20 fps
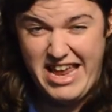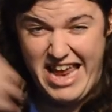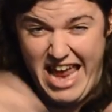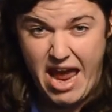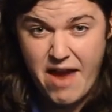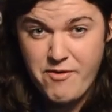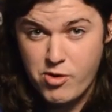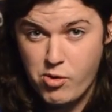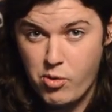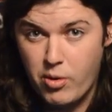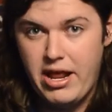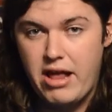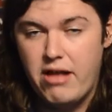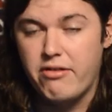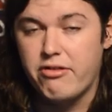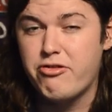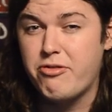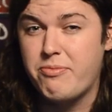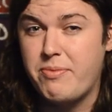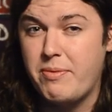everyone
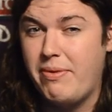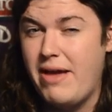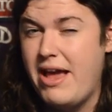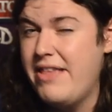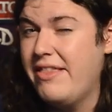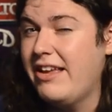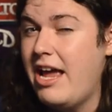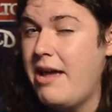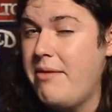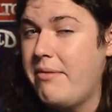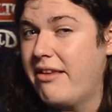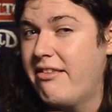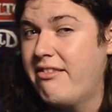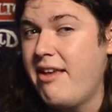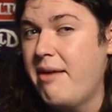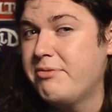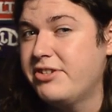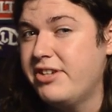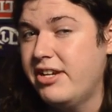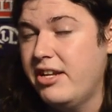else who's been playing the game
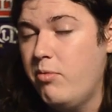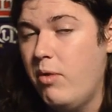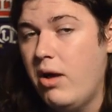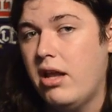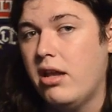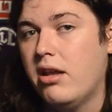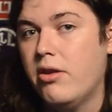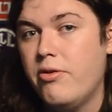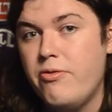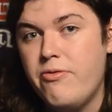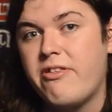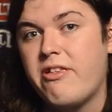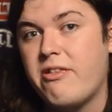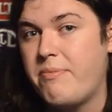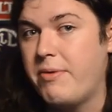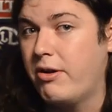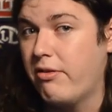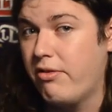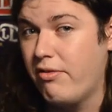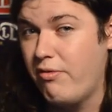exceptionally well loses
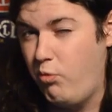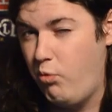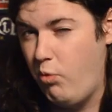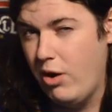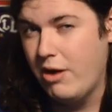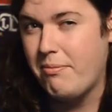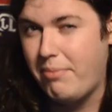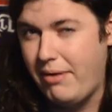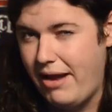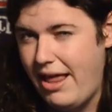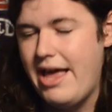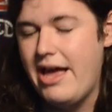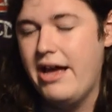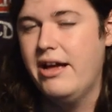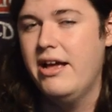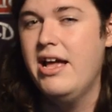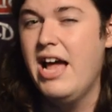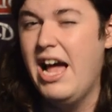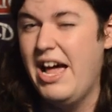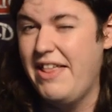because of one player.
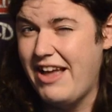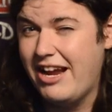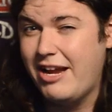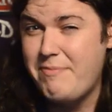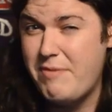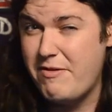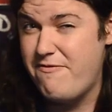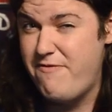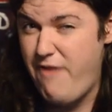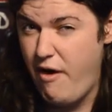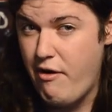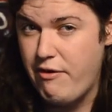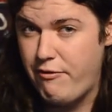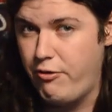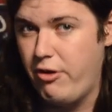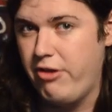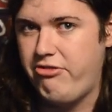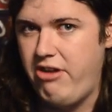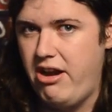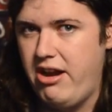And that can be very
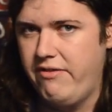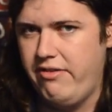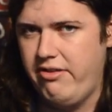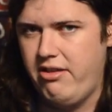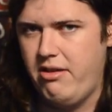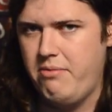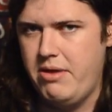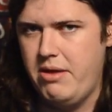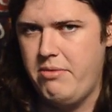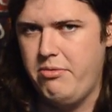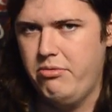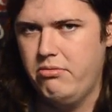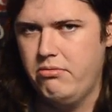frustrating for some people.